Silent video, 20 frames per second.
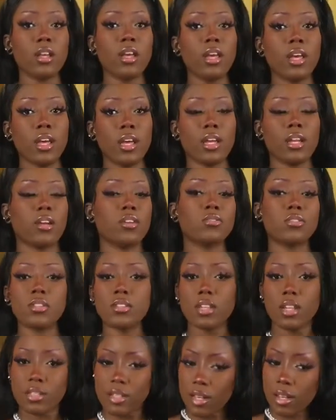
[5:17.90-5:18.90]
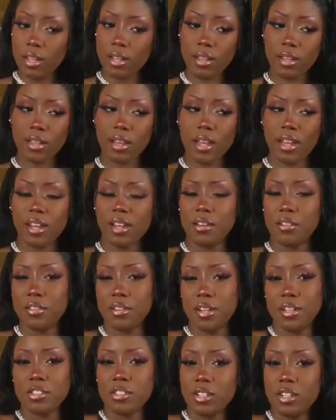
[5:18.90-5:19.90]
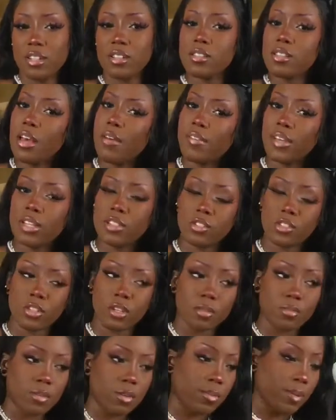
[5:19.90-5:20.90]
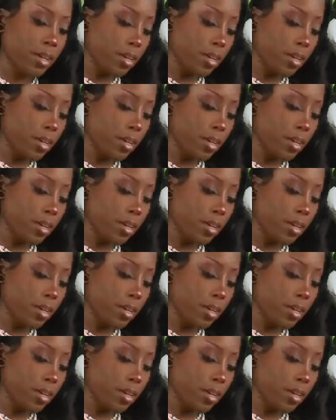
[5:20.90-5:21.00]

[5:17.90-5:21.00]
you know, just as like an internet trend is having its trend moment.